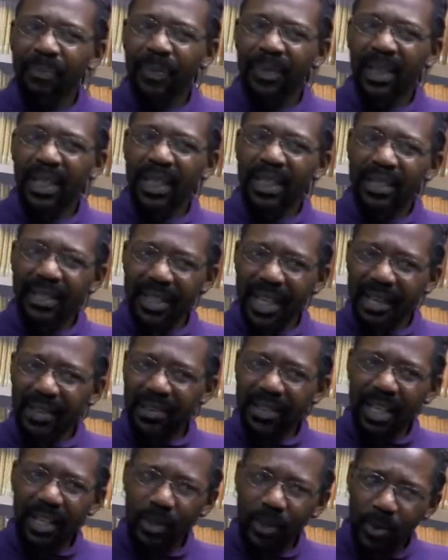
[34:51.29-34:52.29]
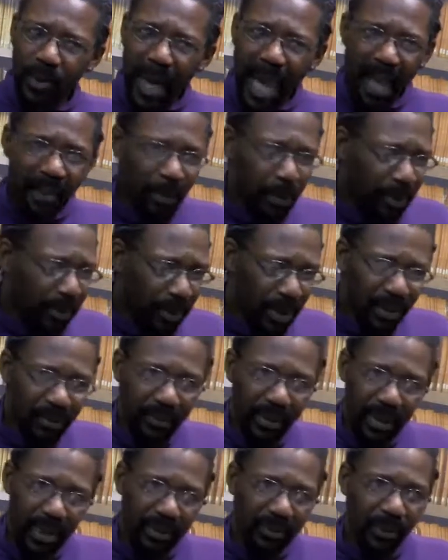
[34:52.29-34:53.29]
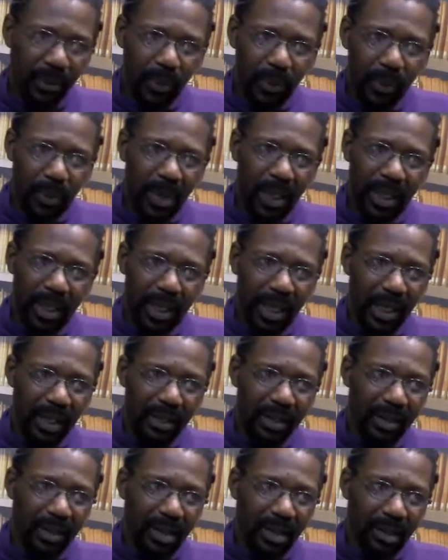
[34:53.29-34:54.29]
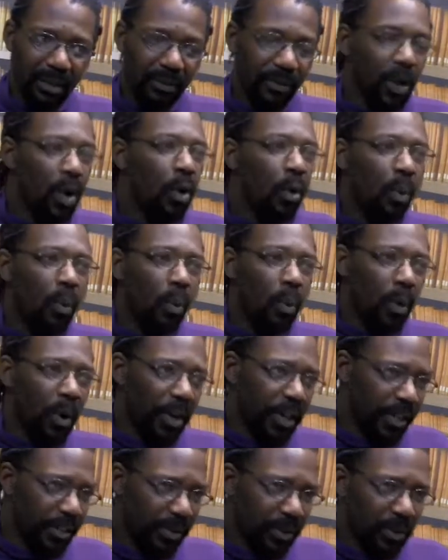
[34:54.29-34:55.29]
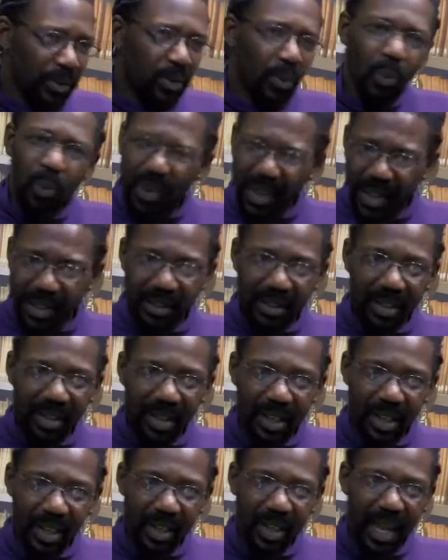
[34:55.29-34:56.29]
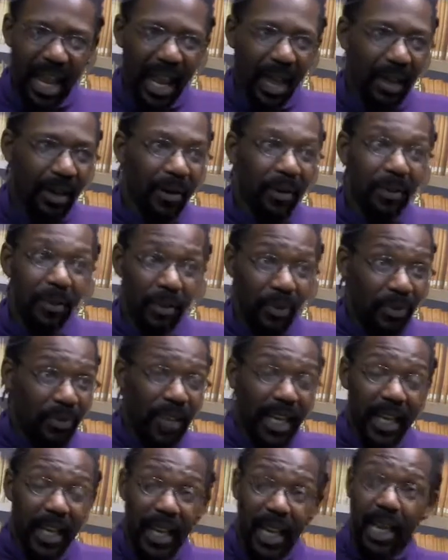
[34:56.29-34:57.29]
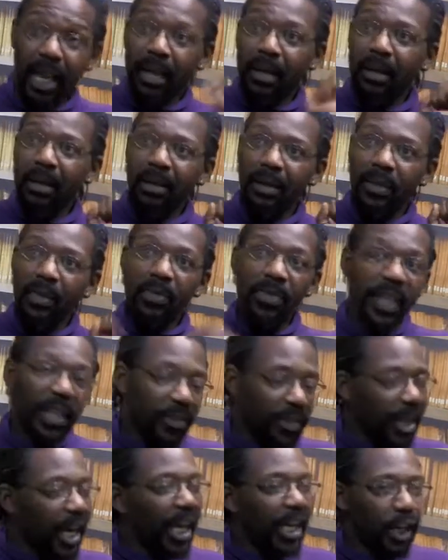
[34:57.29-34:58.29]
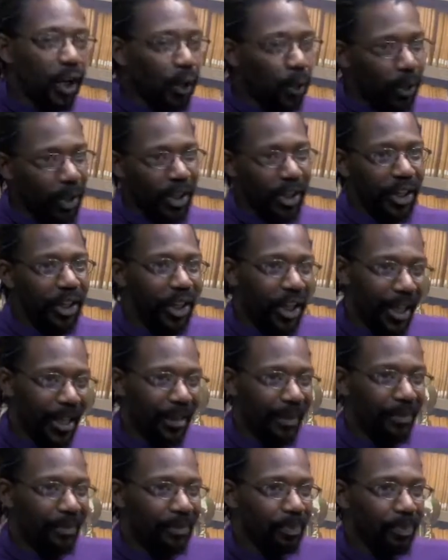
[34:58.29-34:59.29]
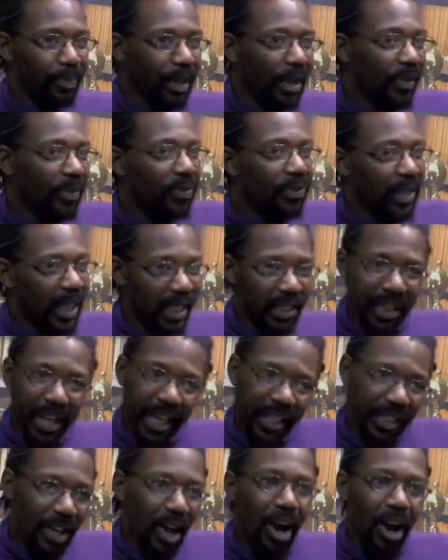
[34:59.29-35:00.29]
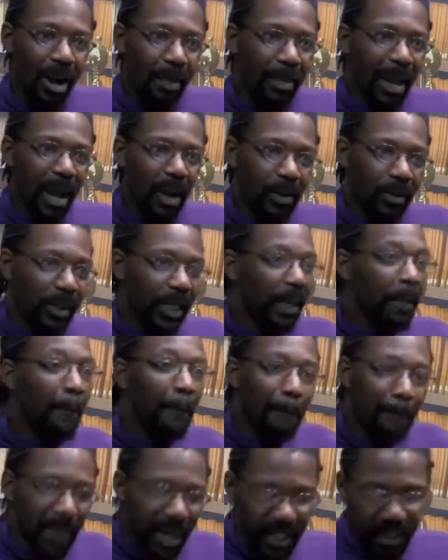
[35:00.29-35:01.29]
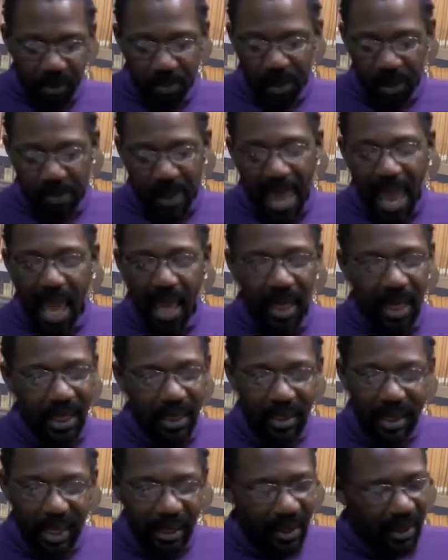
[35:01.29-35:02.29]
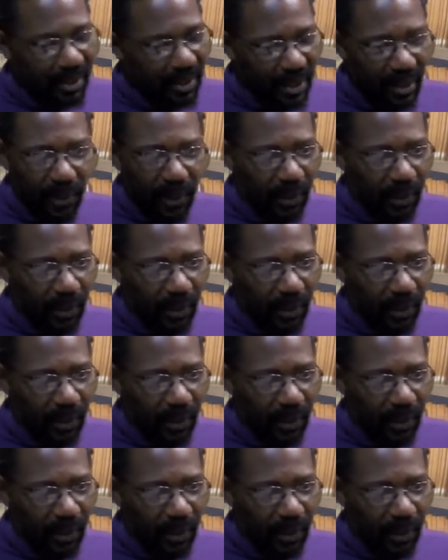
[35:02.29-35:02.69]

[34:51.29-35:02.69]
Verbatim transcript: it sounds like you have a preference for one instead of one is one is good uh, thing thing that I know good thing that I talk about must be bad. It's like this zero